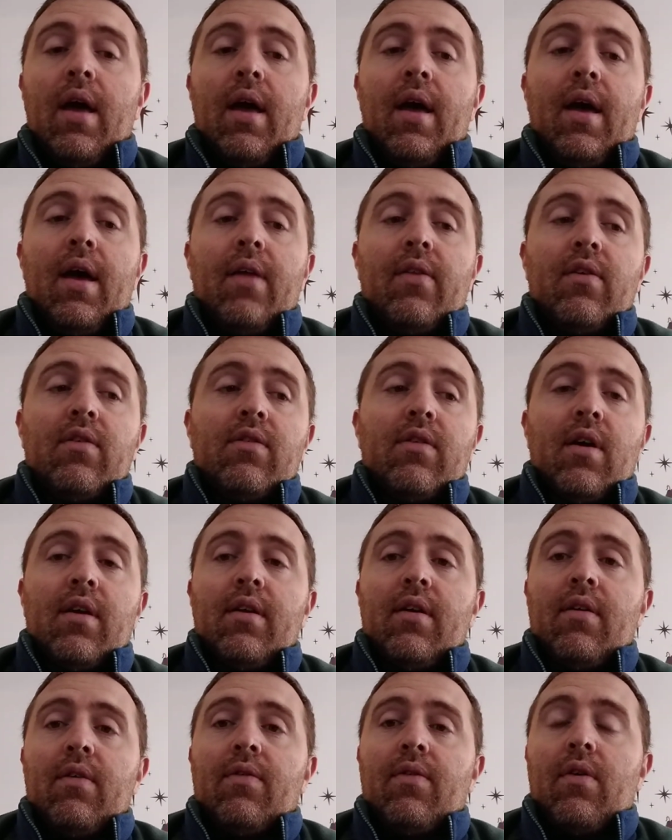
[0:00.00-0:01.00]
and the
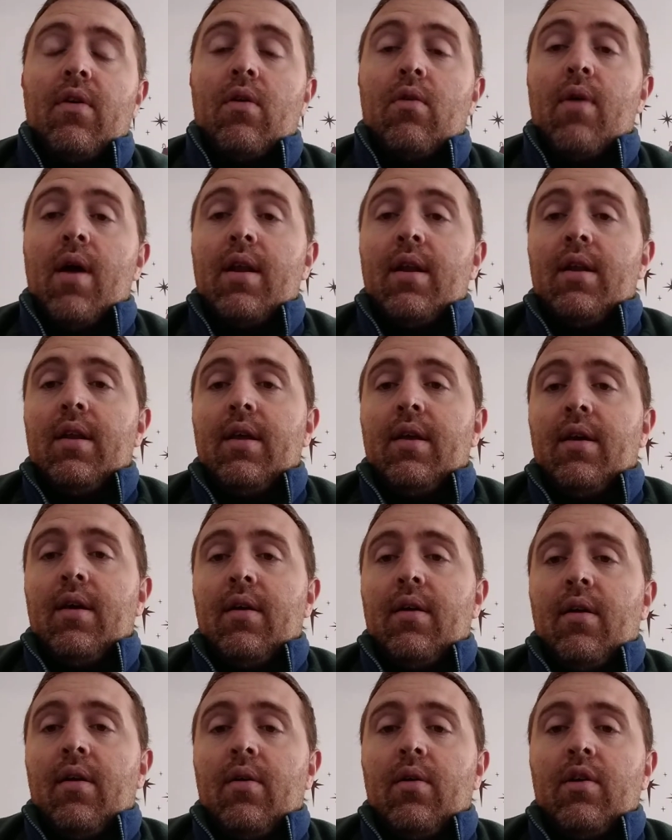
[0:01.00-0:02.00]
study of
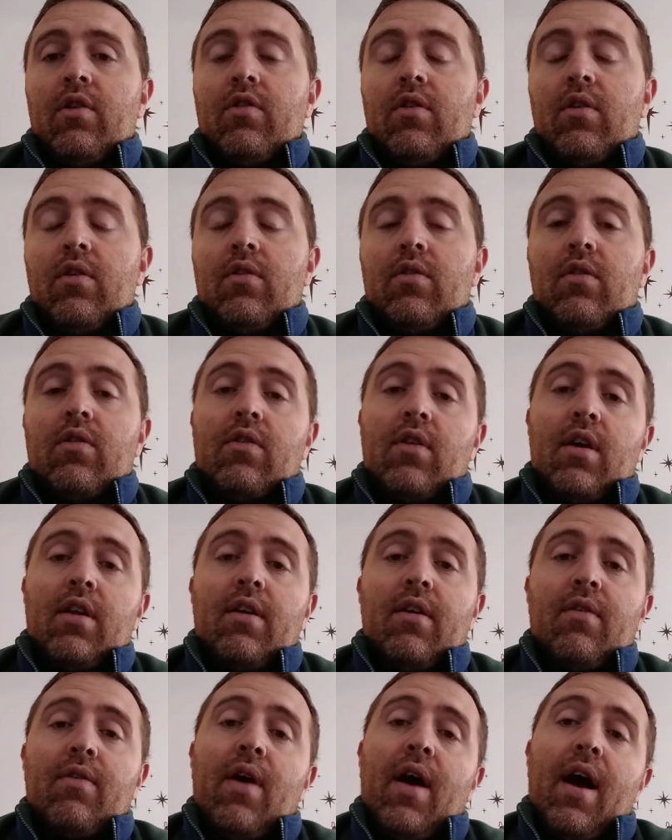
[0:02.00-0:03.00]
heredity, which is the
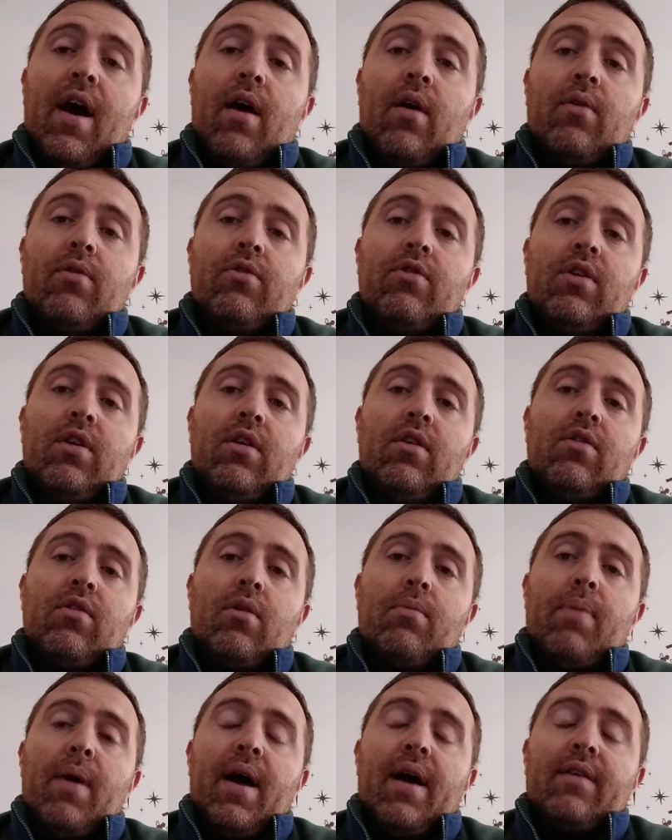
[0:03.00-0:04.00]
study of how genes are
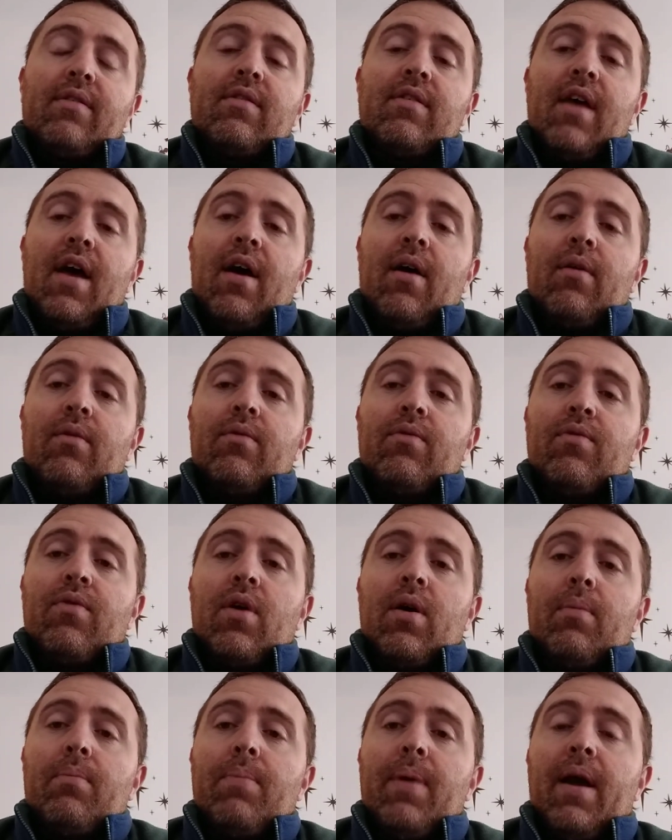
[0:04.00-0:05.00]
passed down
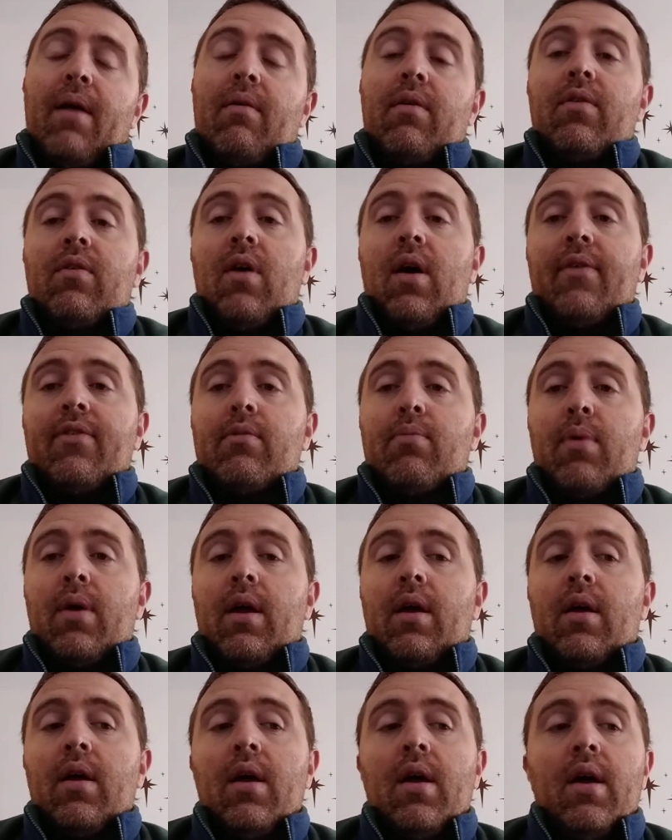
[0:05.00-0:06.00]
from parent to
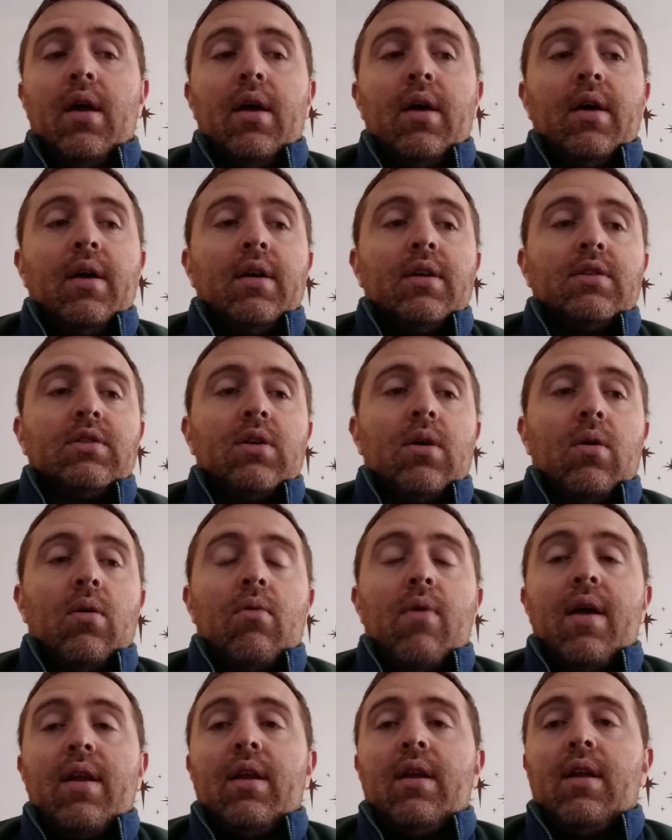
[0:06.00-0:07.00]
offspring. So
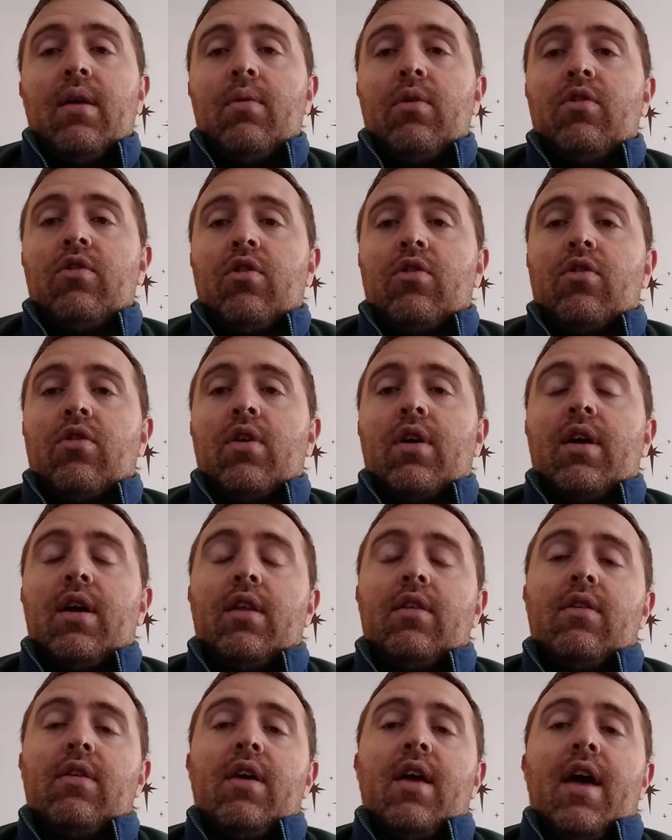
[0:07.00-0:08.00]
heredity would just look
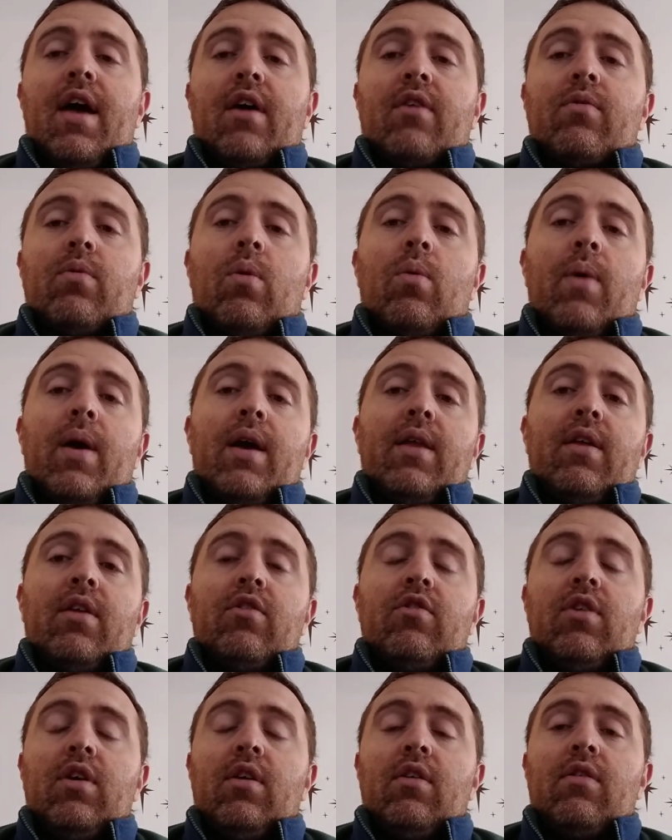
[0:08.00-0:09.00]
at the actual way that
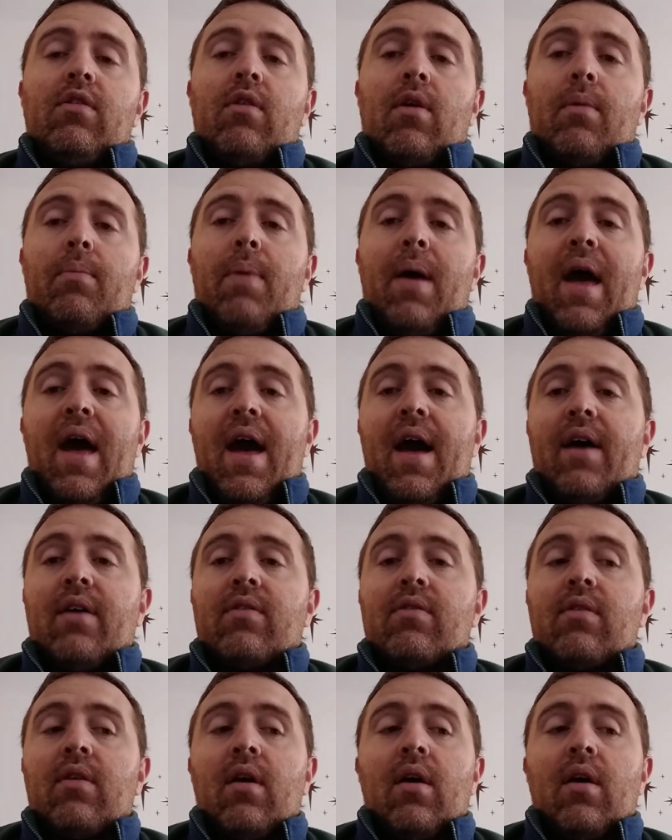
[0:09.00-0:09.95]
genes are passed,